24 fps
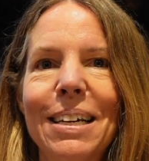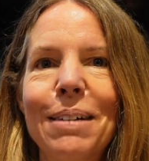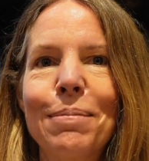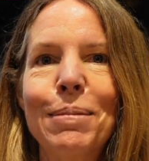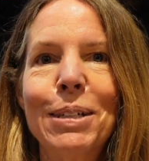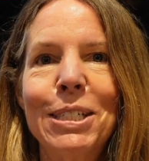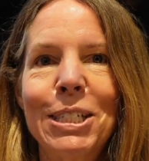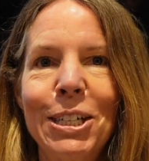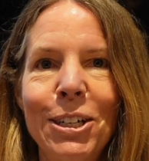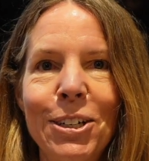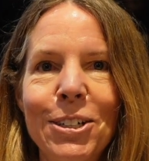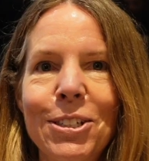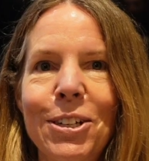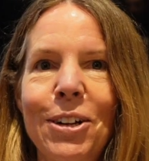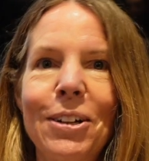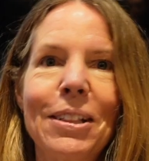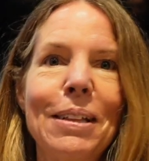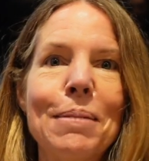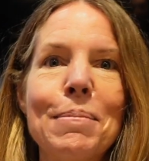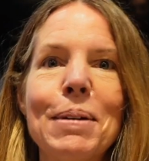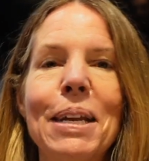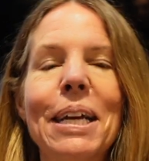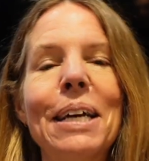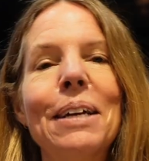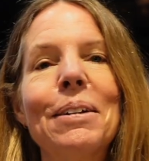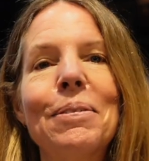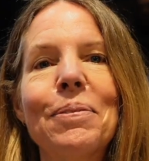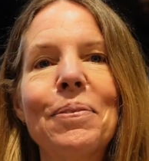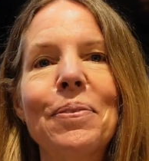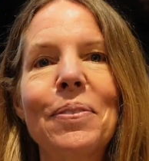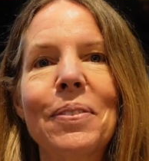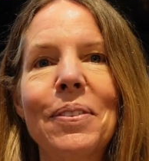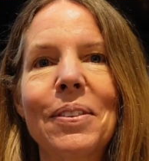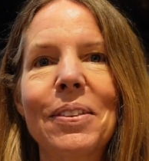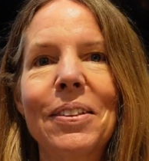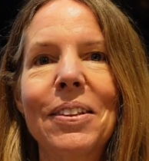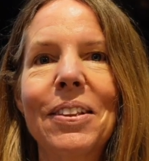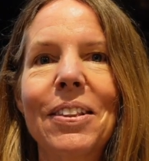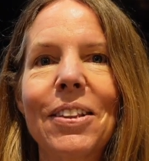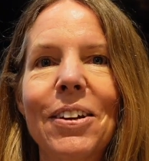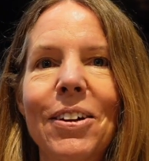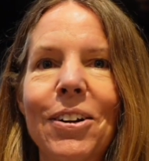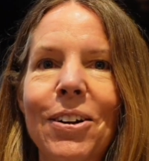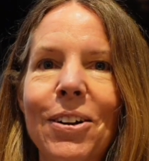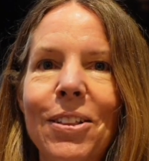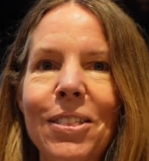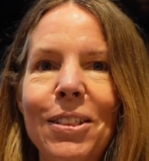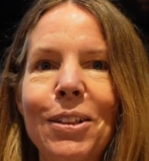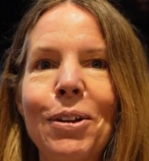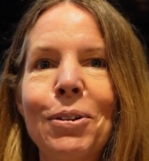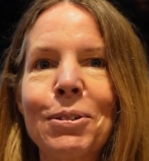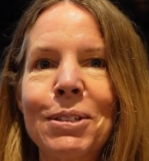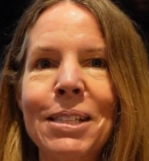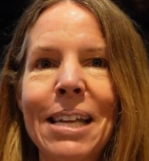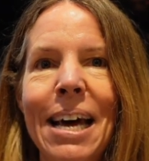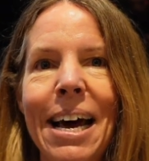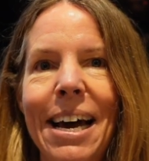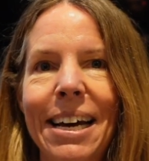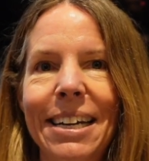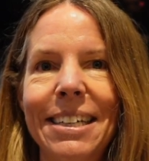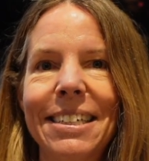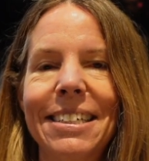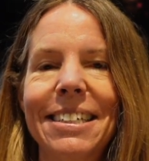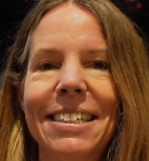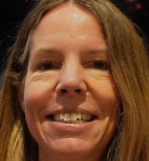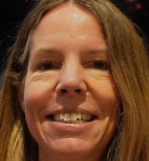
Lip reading: Materials are limited. The earth knows that.